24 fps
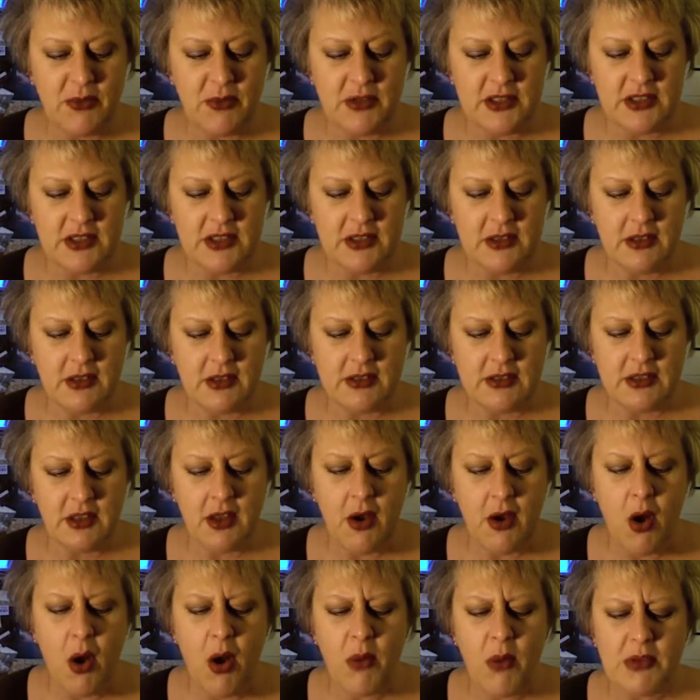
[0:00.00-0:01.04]
which looked
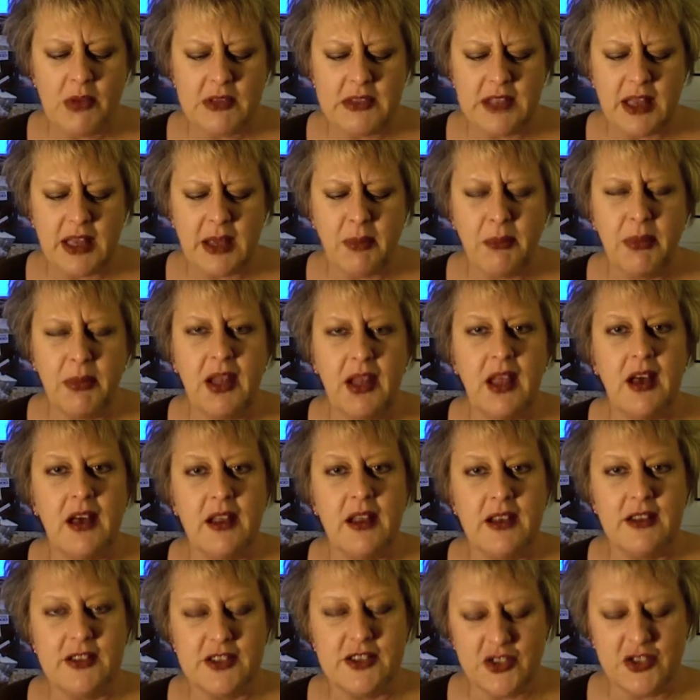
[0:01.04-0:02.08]
almost like
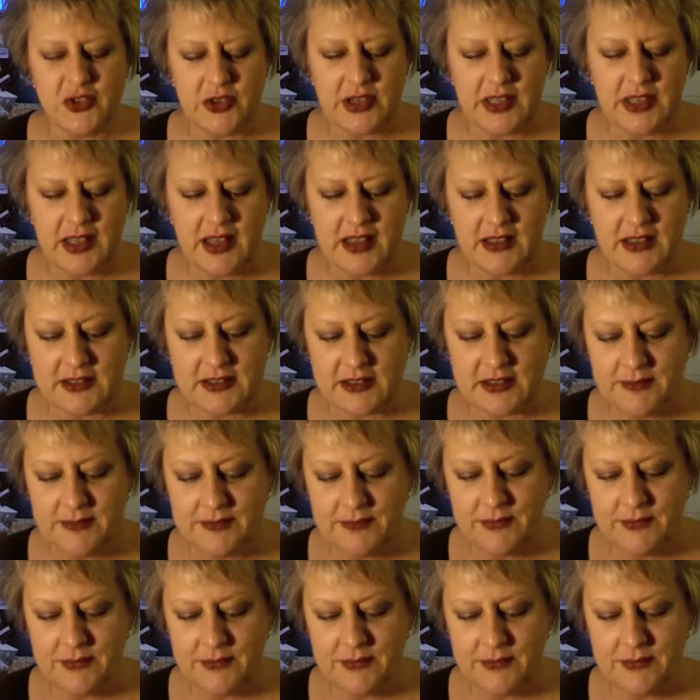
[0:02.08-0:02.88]
blood in the streetlights.